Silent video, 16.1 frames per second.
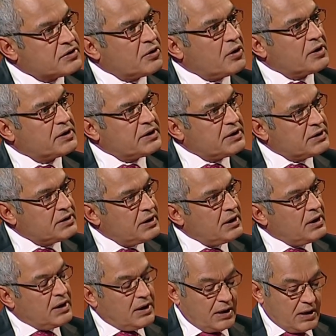started.
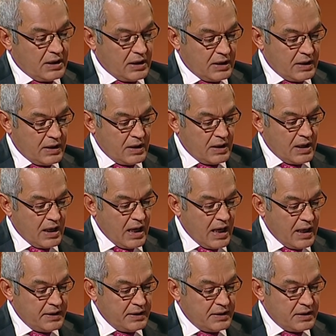
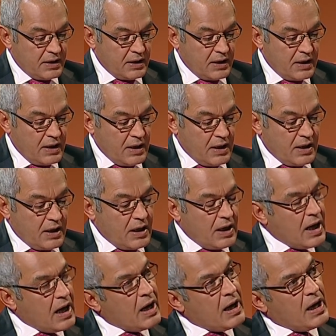and
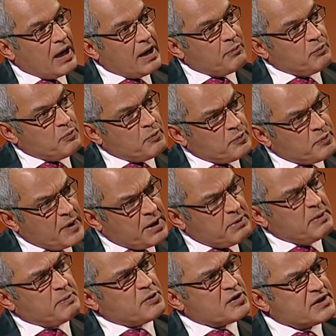many
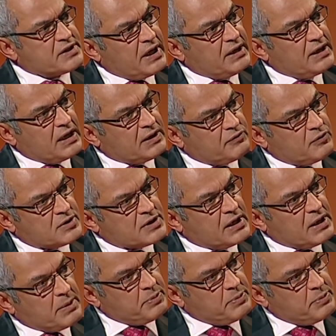people say that was at the